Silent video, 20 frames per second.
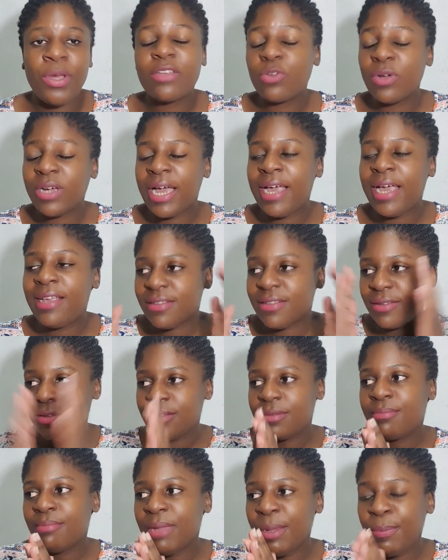So guys,
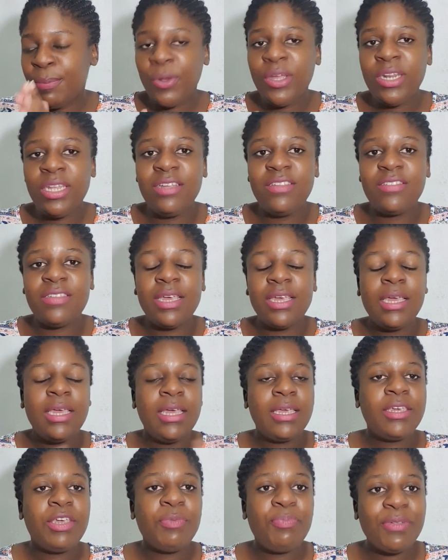my point is
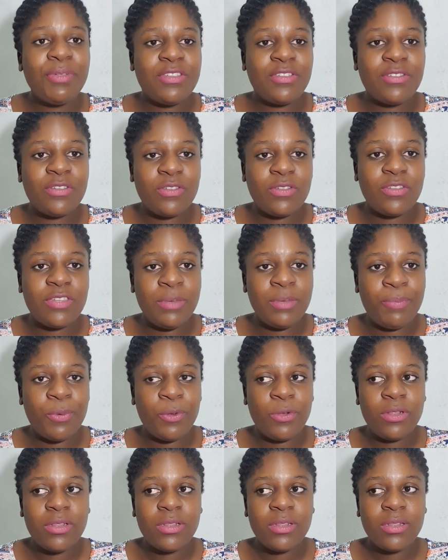keep it
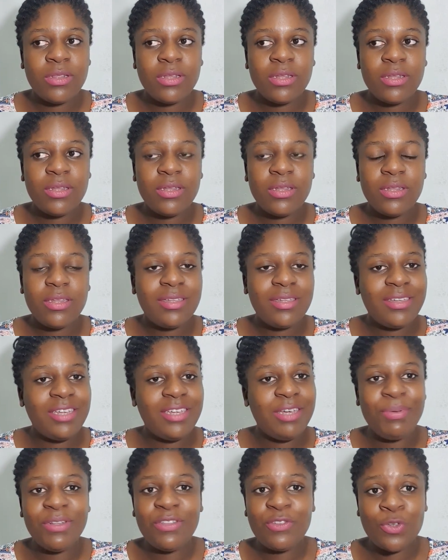simple,
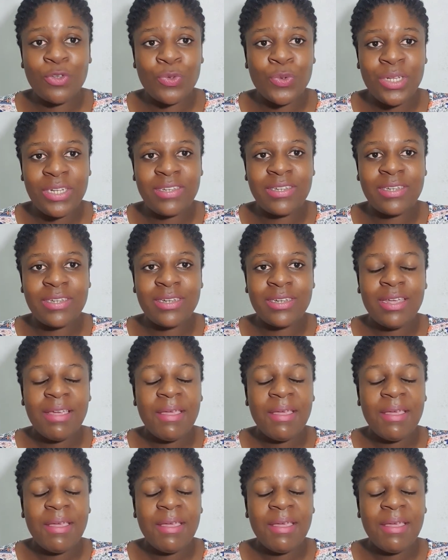keep it sweet.